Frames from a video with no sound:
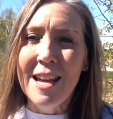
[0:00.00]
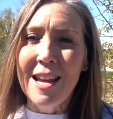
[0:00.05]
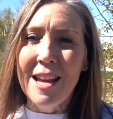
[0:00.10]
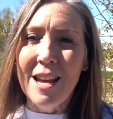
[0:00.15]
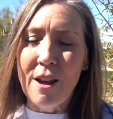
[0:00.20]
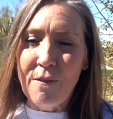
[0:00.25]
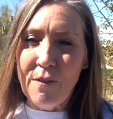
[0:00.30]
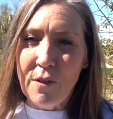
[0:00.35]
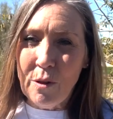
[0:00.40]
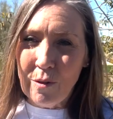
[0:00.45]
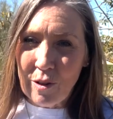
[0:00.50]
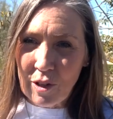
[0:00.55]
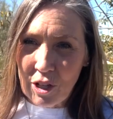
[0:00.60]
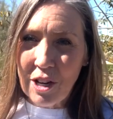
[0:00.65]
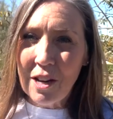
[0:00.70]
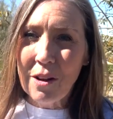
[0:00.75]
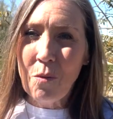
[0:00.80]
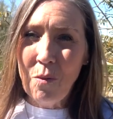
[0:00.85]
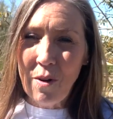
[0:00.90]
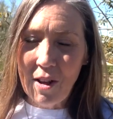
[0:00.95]
If you
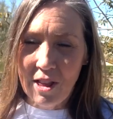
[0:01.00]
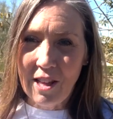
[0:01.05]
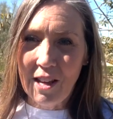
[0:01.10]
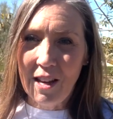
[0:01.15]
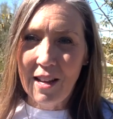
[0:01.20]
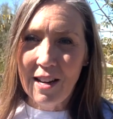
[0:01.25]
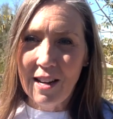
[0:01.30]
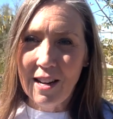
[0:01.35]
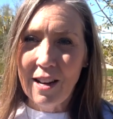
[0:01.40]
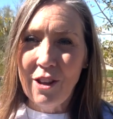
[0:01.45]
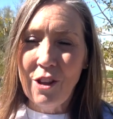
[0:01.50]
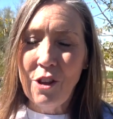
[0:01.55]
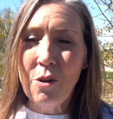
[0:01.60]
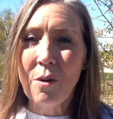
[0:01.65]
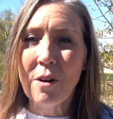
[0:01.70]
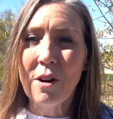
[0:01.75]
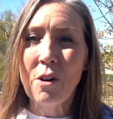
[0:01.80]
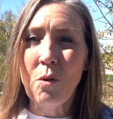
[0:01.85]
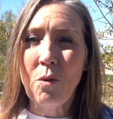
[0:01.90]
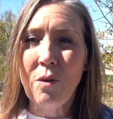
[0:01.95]
stick with it, you
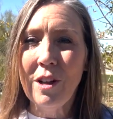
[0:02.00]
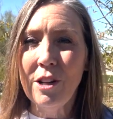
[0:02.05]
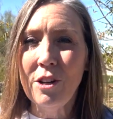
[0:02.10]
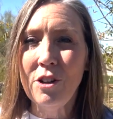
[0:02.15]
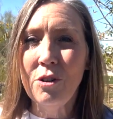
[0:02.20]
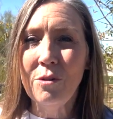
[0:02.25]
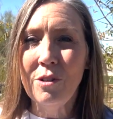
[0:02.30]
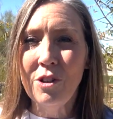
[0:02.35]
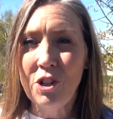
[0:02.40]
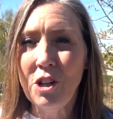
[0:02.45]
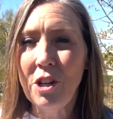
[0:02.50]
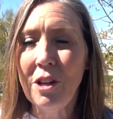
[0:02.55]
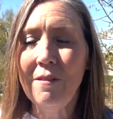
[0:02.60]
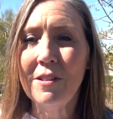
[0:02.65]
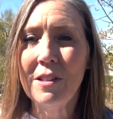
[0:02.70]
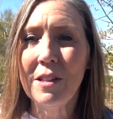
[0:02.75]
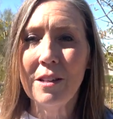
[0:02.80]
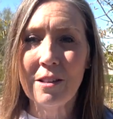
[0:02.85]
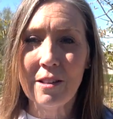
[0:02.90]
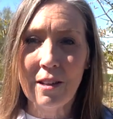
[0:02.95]
are going to achieve
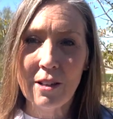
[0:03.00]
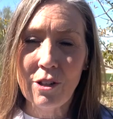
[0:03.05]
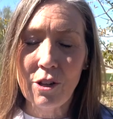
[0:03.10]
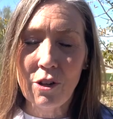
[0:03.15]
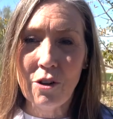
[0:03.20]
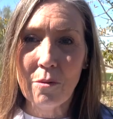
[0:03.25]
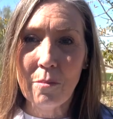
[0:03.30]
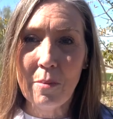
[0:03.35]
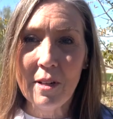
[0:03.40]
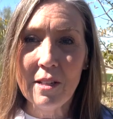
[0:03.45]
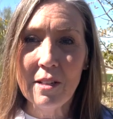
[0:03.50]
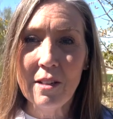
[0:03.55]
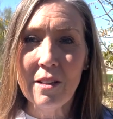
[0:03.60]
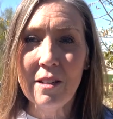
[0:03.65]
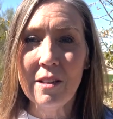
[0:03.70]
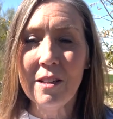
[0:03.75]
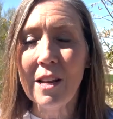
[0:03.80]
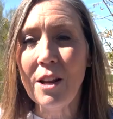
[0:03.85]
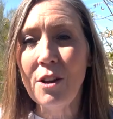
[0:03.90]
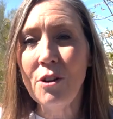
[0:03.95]
success in your
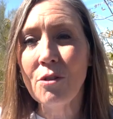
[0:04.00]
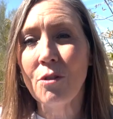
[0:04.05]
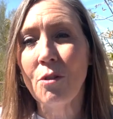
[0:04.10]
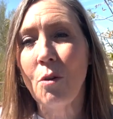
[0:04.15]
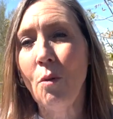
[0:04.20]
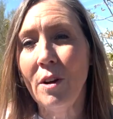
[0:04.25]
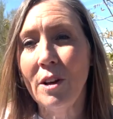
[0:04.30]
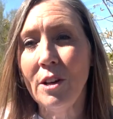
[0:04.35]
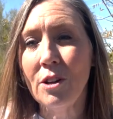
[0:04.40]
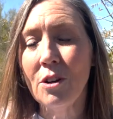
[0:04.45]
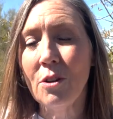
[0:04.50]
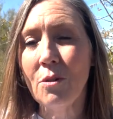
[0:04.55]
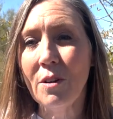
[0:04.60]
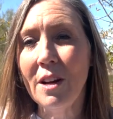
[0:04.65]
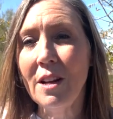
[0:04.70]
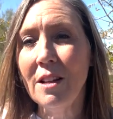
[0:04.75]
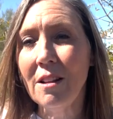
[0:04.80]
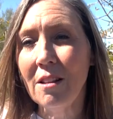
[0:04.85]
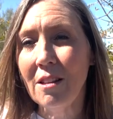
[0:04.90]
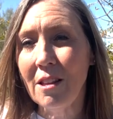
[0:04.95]
business and you're going to
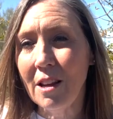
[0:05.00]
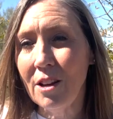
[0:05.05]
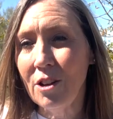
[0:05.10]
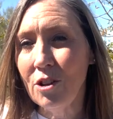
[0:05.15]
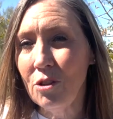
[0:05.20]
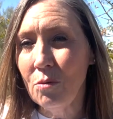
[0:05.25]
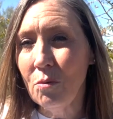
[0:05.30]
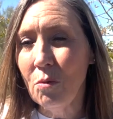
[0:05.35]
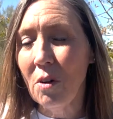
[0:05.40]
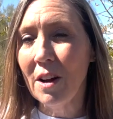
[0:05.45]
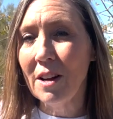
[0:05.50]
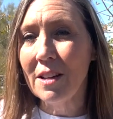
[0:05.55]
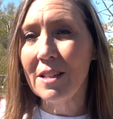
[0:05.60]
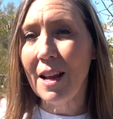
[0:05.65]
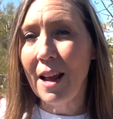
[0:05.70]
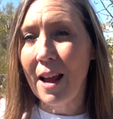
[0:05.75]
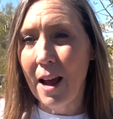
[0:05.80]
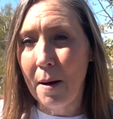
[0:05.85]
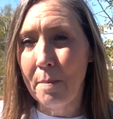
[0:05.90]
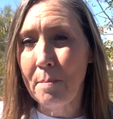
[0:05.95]
create the things you want to
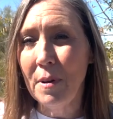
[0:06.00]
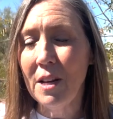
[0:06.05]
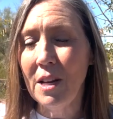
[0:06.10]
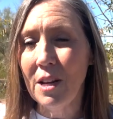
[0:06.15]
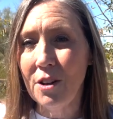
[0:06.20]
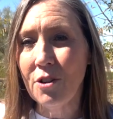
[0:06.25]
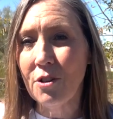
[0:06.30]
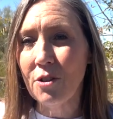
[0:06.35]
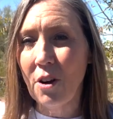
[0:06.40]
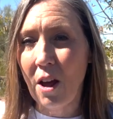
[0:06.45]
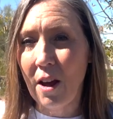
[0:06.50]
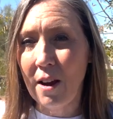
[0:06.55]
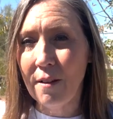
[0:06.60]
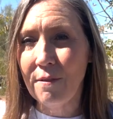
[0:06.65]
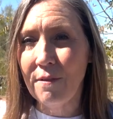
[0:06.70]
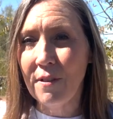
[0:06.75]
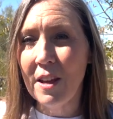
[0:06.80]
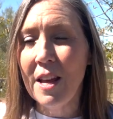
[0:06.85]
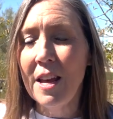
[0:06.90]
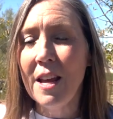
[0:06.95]
happen in your life.
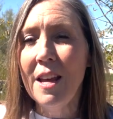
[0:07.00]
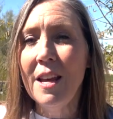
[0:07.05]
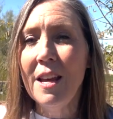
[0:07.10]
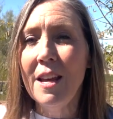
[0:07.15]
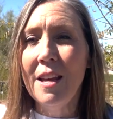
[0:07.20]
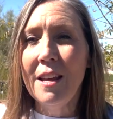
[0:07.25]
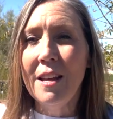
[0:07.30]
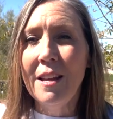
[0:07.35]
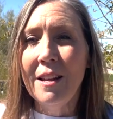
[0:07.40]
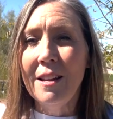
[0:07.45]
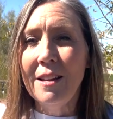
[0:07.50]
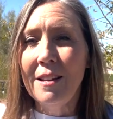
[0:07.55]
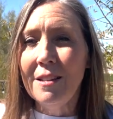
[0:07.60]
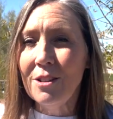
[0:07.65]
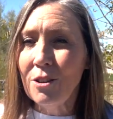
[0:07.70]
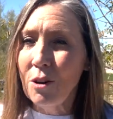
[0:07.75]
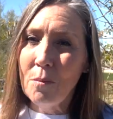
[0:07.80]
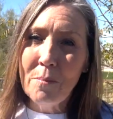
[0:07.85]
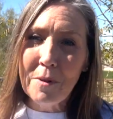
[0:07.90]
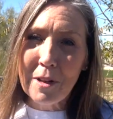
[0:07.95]

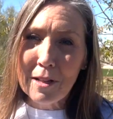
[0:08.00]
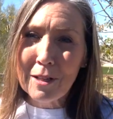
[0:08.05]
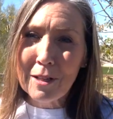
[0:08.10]
Don't be in